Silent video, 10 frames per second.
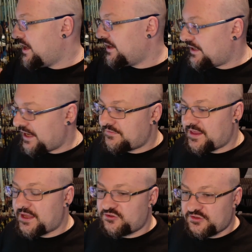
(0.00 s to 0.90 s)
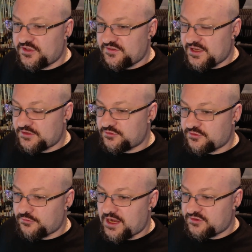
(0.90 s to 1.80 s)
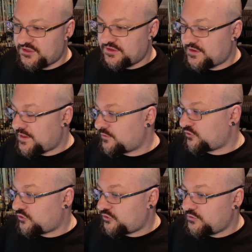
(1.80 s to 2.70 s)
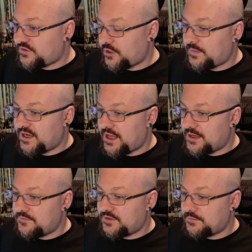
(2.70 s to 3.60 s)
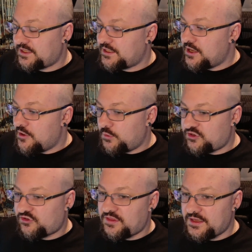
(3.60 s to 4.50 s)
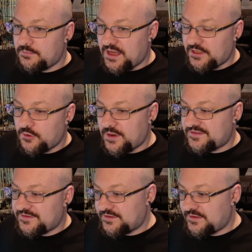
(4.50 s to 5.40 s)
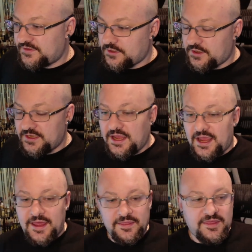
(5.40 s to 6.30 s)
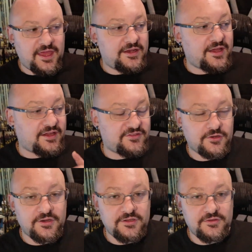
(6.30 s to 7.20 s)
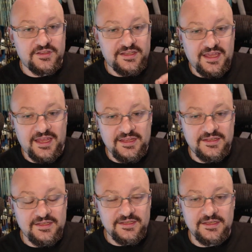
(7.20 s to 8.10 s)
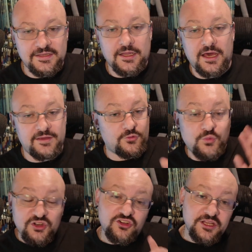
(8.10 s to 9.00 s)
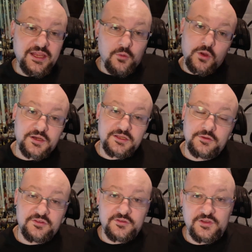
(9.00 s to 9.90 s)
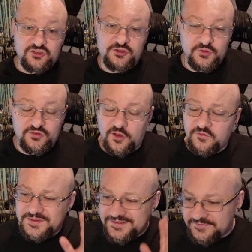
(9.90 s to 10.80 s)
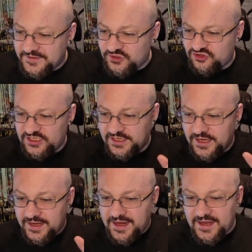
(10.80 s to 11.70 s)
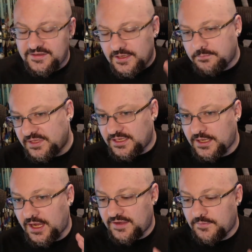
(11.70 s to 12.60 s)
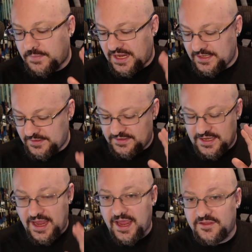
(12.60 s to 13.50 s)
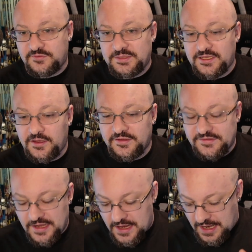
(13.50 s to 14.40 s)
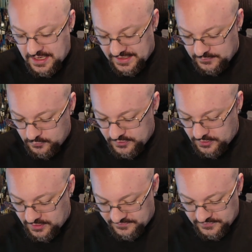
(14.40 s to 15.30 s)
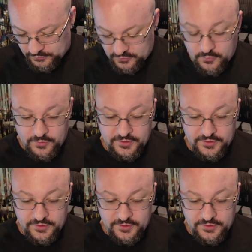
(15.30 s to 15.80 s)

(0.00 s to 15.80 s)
gave that just as an extra scratch disk, and then there's a 2TB NVMe, which the main OS is living on. And then I started using Kdenlive. Originally, I wanted to use DaVinci Resolve, but DaVinci ended up being kind of a pain in the ass because I would often record